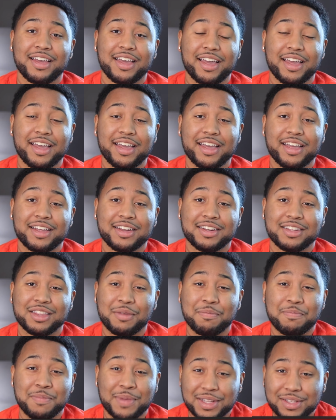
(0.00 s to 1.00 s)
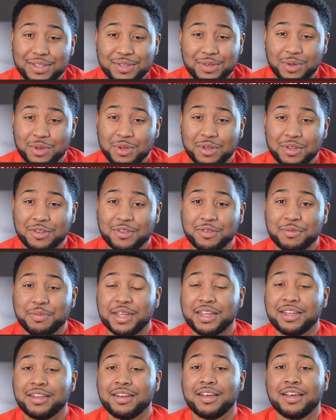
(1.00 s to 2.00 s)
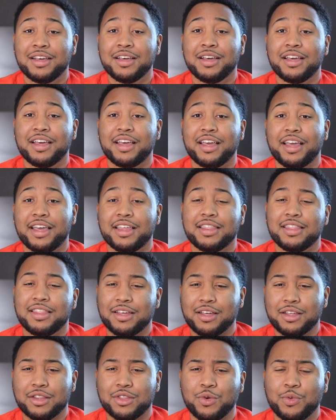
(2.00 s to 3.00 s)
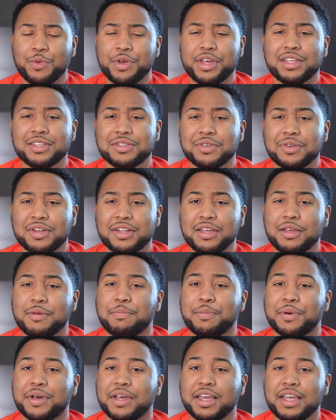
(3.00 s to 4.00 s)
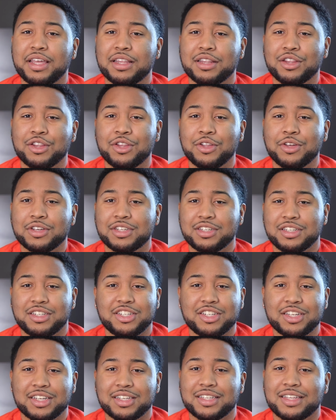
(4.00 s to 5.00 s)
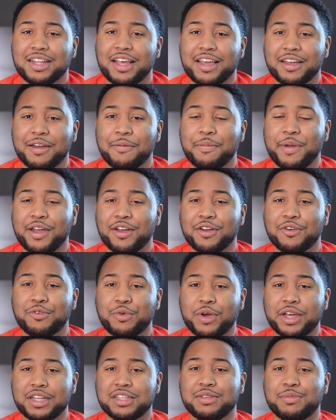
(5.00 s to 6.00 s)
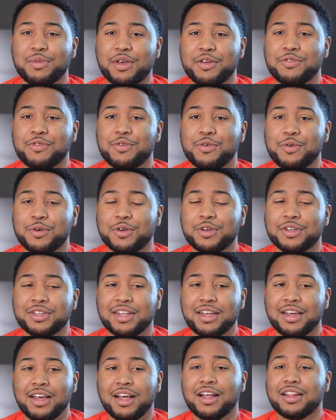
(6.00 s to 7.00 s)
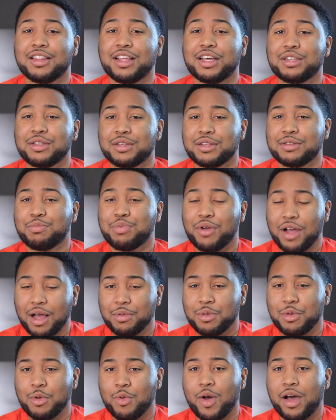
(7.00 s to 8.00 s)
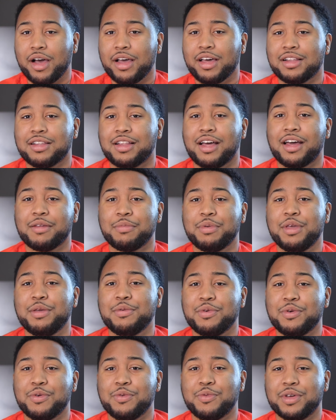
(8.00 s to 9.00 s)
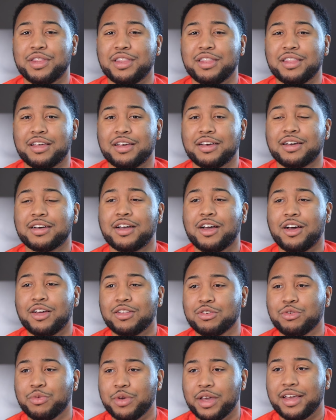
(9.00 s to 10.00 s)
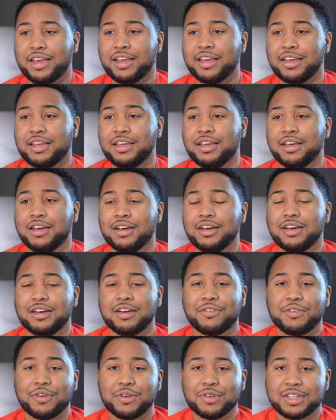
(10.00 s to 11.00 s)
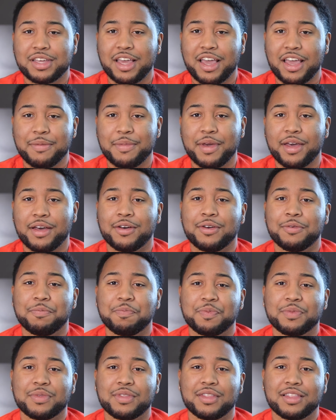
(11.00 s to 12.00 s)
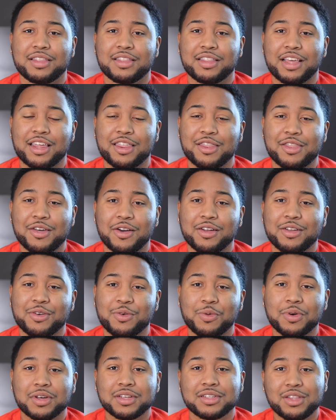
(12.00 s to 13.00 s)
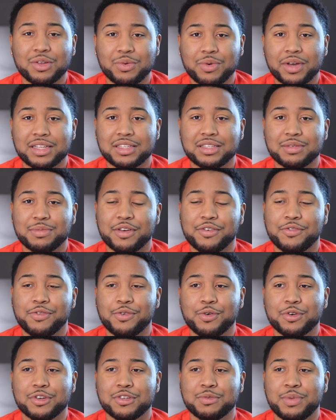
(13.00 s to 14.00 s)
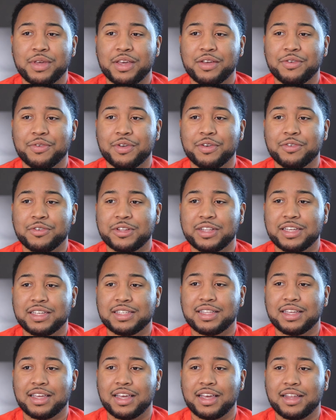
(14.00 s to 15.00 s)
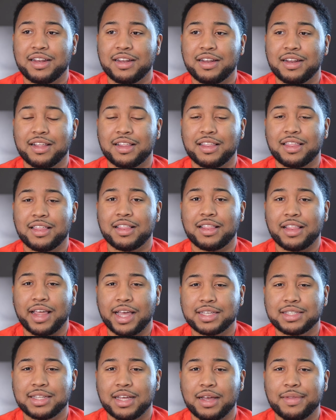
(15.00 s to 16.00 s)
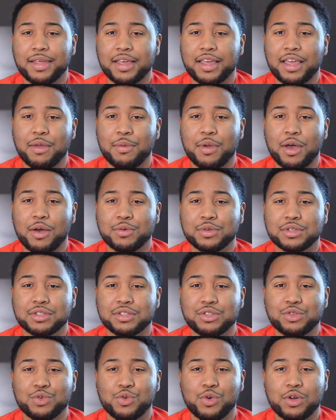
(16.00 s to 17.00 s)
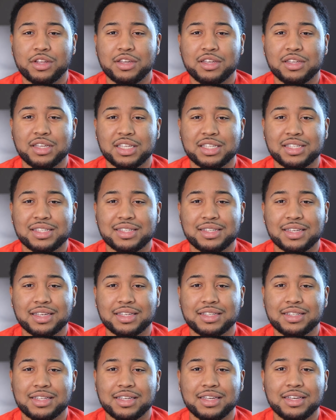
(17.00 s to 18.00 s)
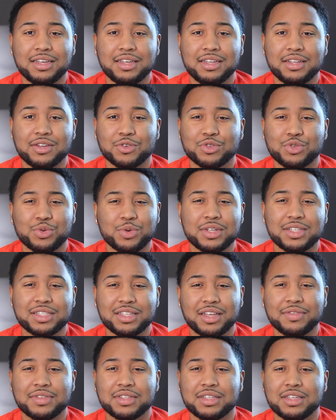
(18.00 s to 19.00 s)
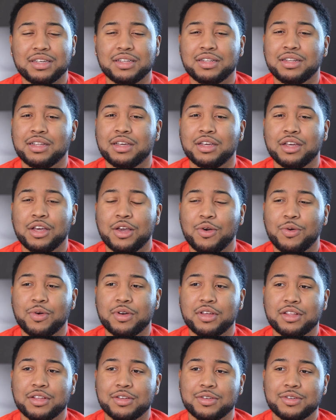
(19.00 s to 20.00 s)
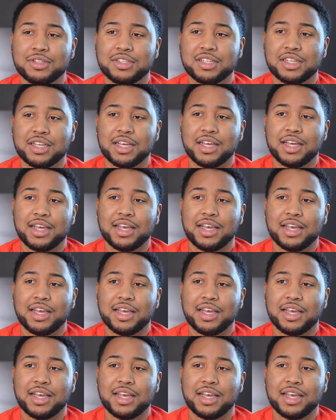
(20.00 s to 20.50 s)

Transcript: and the midsole a little bit and the wings on it, but it looks just like a pair of white cement 4s. That's probably why a lot of people, when the colorway first came out, they thought it was the white cement 4s being re-released again. I think last time they came out was 2016 or 2017, one of those.